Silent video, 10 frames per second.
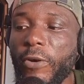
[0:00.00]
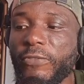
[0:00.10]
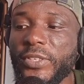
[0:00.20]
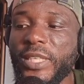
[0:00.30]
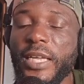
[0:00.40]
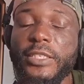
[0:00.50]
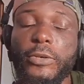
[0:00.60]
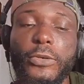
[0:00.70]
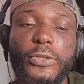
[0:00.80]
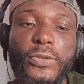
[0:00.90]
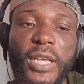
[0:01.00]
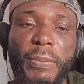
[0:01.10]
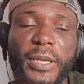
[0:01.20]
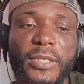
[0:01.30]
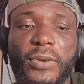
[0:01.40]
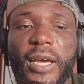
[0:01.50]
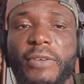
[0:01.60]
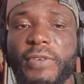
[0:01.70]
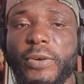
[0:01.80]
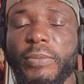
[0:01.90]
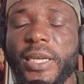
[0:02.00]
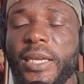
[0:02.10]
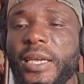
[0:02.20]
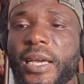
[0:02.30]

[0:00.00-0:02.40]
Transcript: office that is close to that particular environment,